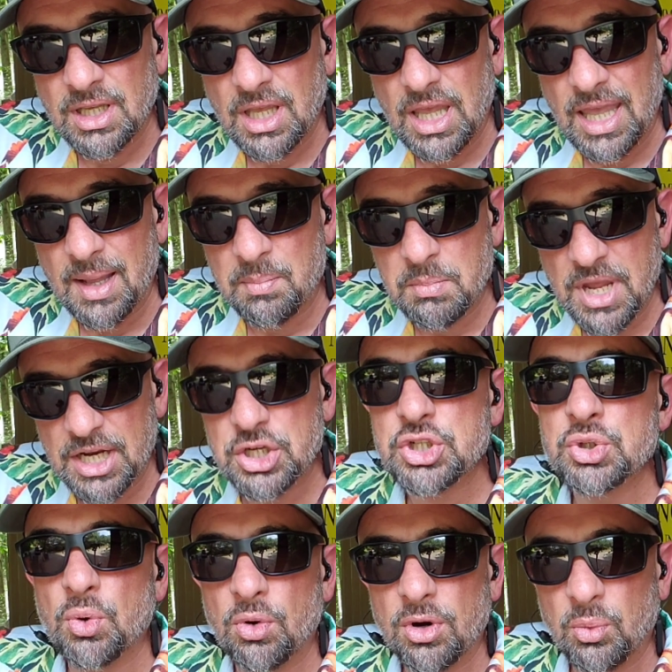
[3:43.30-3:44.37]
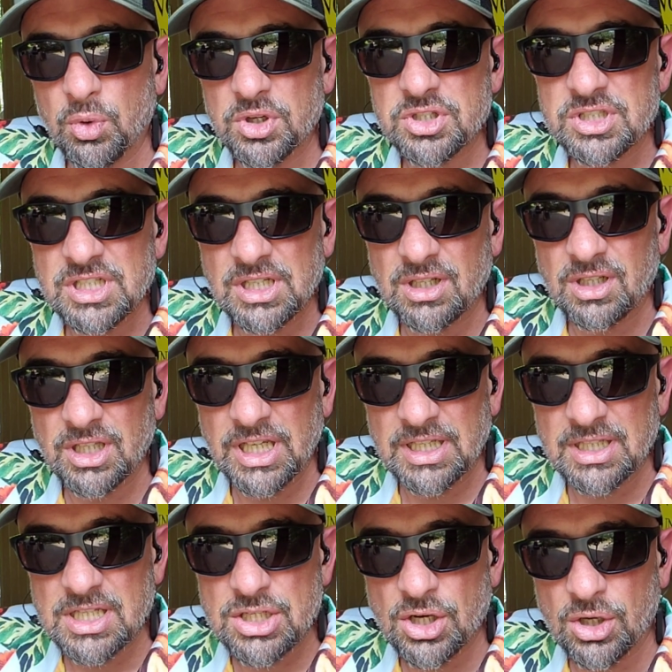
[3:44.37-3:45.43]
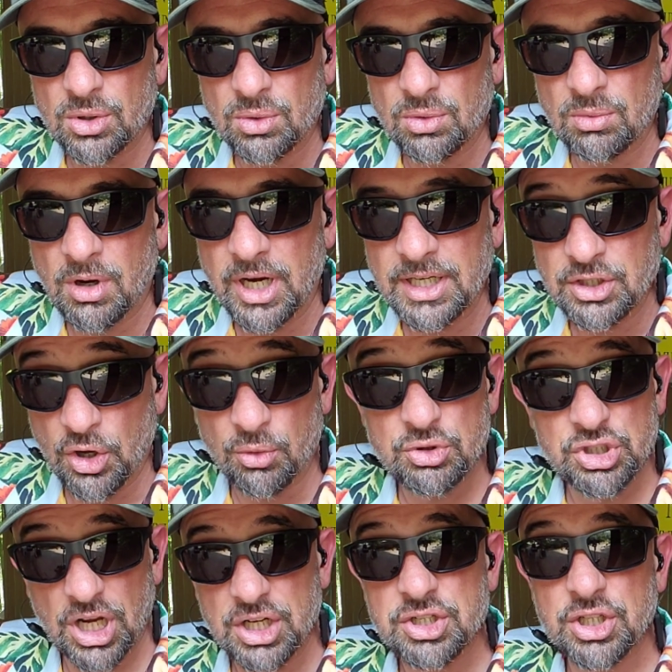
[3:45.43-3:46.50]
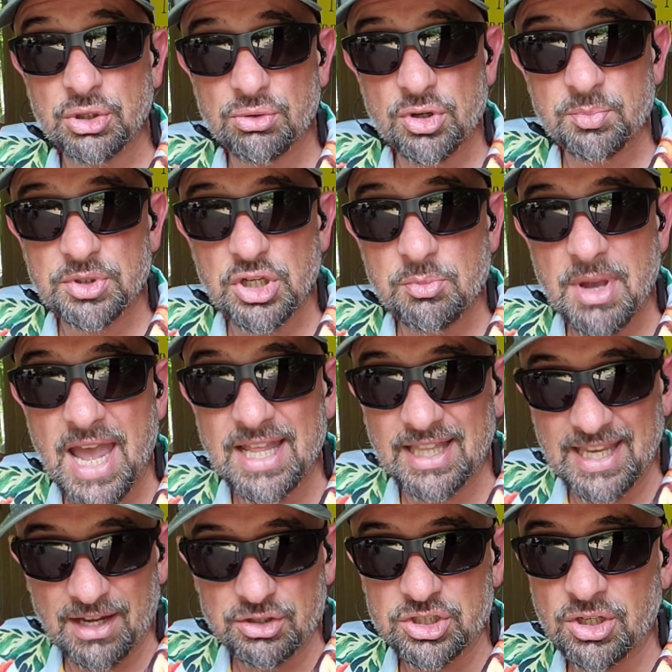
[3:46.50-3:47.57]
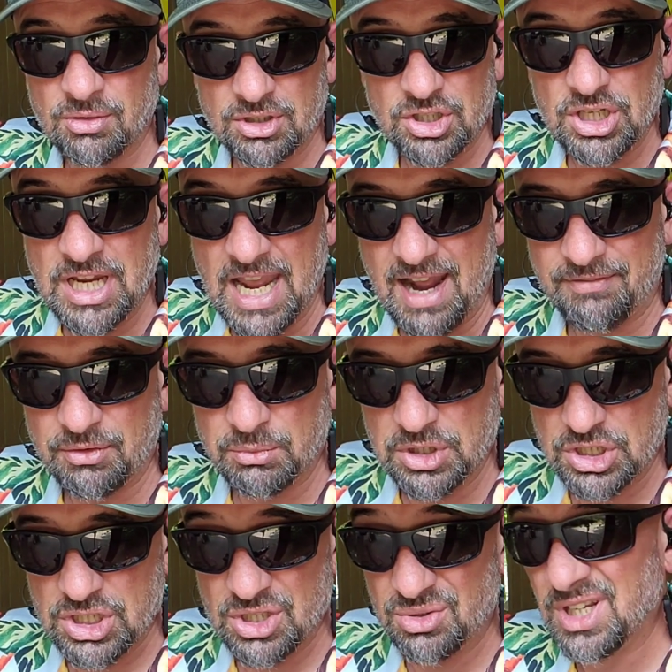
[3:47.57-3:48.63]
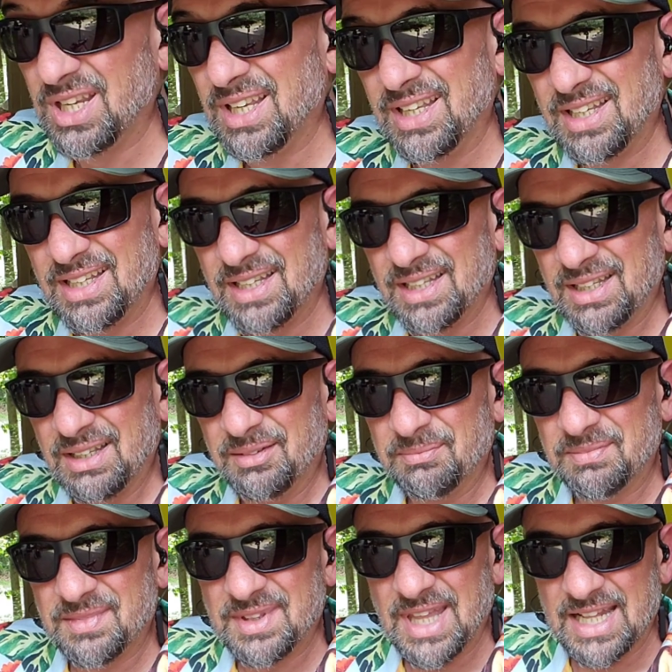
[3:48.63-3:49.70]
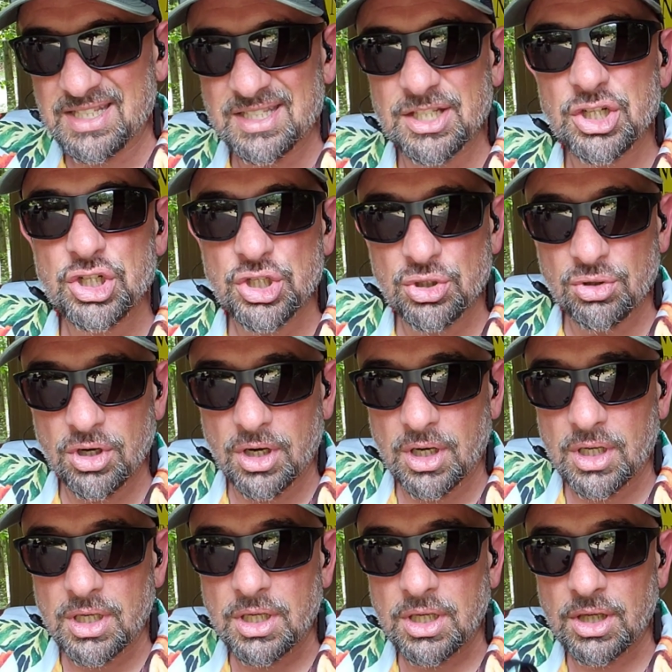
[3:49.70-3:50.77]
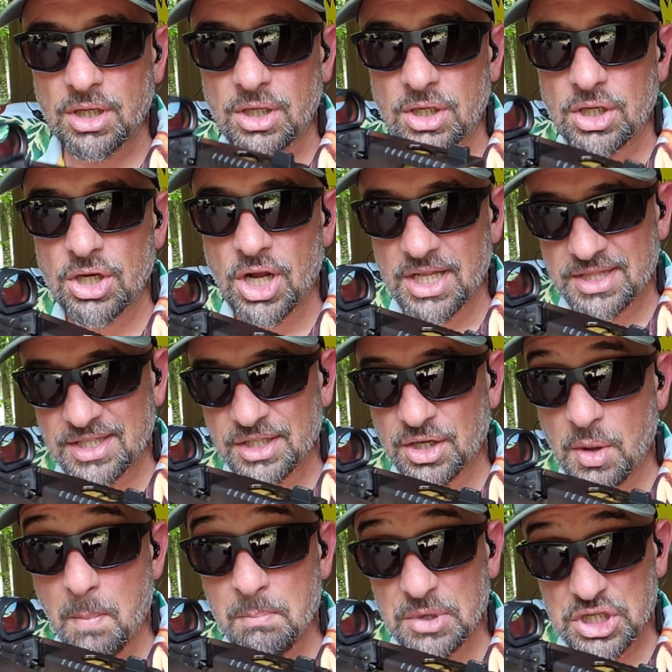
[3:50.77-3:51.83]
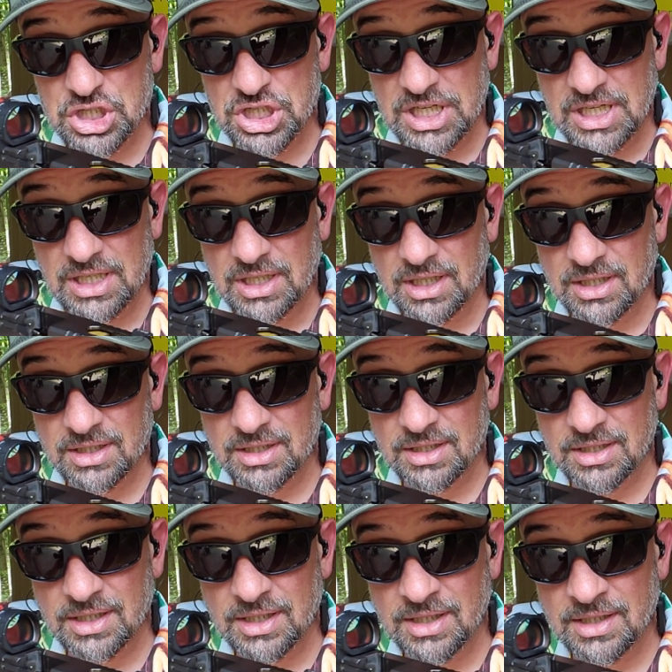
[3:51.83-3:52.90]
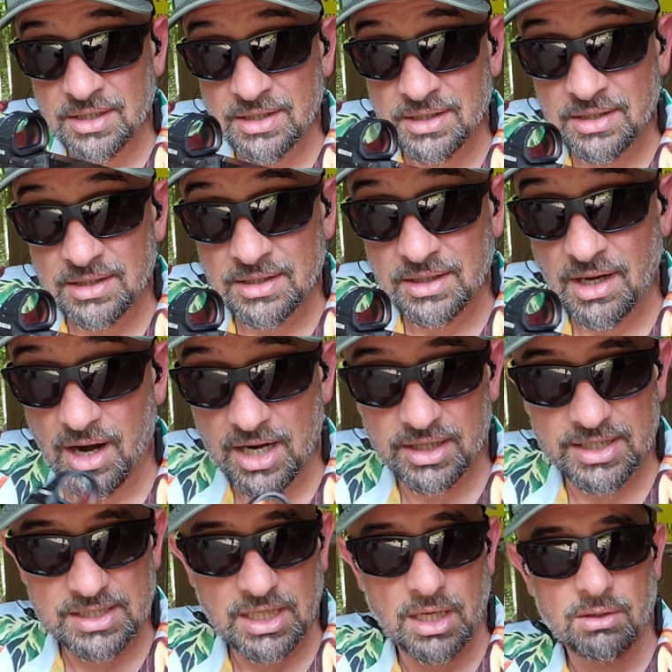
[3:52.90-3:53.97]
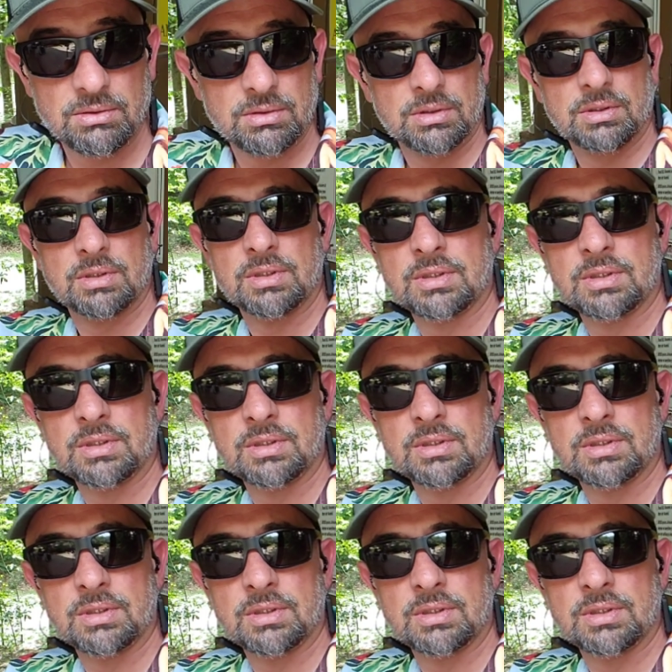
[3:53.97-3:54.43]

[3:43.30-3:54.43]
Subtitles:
and make sure we're still in the circle, right? Don't judge the group too badly. I'll show it to you after we shoot. That's the shooter, not the machine. All right, let's go.